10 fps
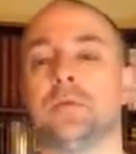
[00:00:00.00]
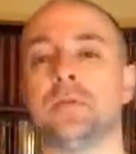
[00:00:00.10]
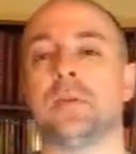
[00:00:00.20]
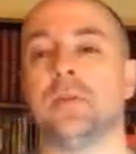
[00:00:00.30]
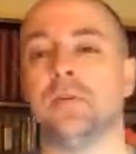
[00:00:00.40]

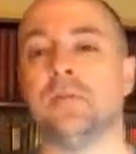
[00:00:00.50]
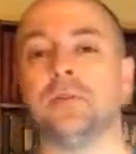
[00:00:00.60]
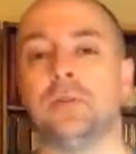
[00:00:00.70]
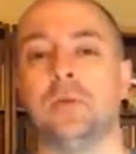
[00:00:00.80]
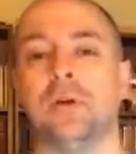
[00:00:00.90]
result of a
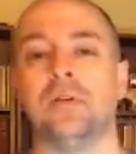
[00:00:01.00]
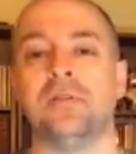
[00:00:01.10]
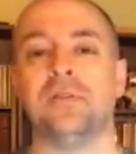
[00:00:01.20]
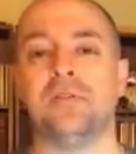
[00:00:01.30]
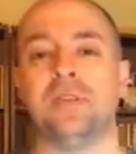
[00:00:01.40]

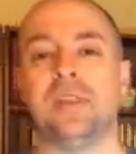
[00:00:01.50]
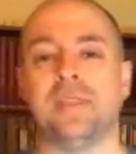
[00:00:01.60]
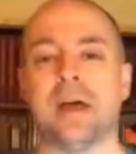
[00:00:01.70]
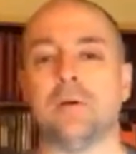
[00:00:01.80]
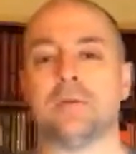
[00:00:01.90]

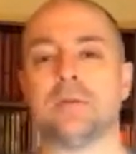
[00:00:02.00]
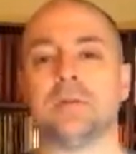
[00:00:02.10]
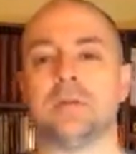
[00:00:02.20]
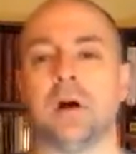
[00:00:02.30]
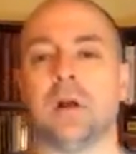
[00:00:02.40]

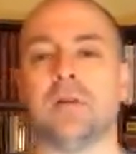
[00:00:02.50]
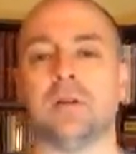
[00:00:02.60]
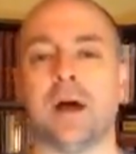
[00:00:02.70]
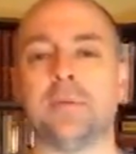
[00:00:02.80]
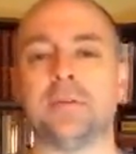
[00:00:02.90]
$250,000
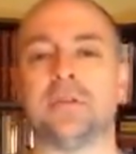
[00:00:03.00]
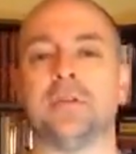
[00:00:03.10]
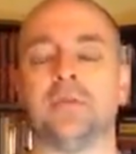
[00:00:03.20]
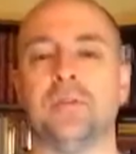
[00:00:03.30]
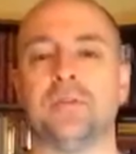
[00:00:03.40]

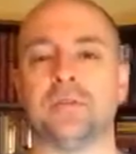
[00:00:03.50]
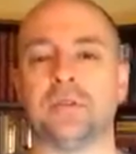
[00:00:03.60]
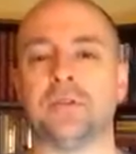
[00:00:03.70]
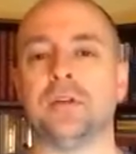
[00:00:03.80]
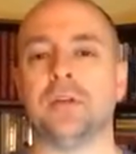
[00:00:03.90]
opposition
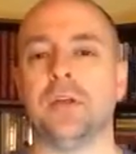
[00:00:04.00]
research.